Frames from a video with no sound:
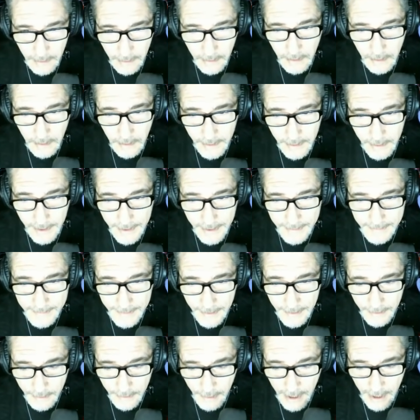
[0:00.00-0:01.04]
okay, is he
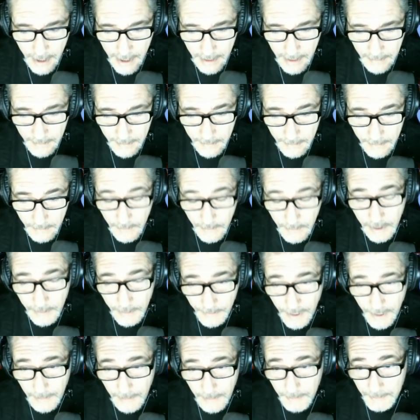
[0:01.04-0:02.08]
on crack? Well,
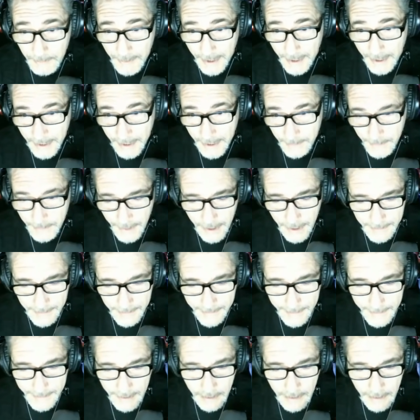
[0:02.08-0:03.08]
probably, but